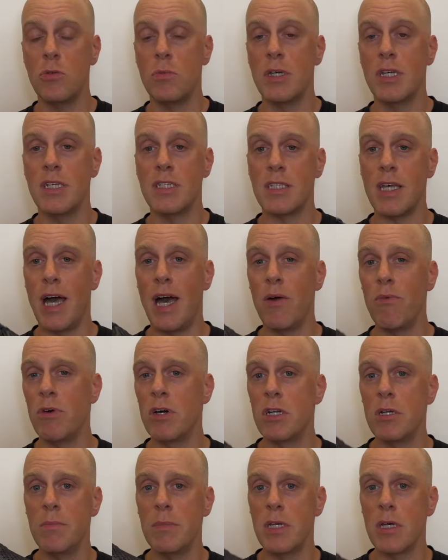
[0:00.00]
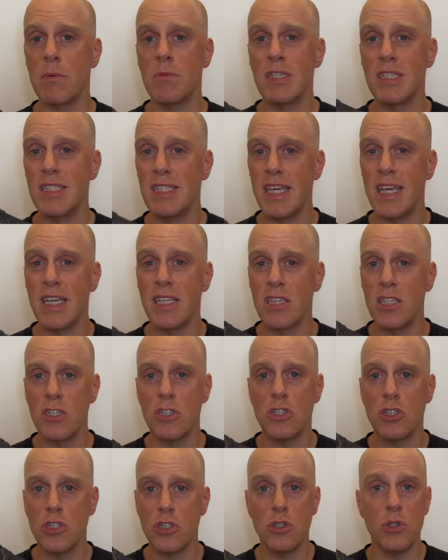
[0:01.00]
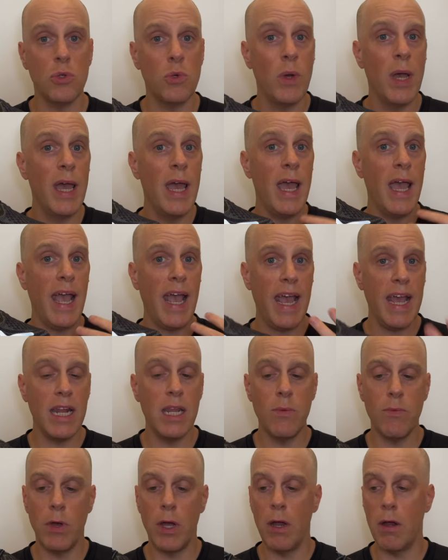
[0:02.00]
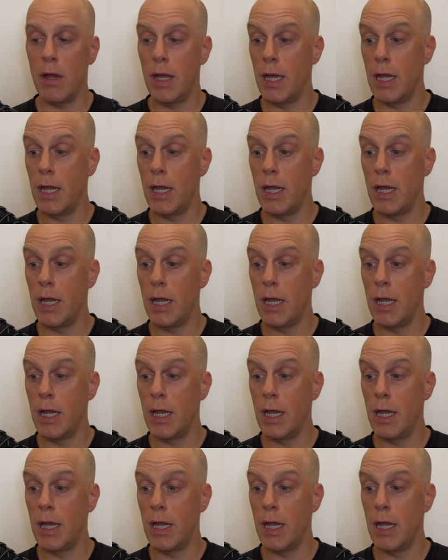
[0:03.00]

because I want to be able to take this shoe anywhere.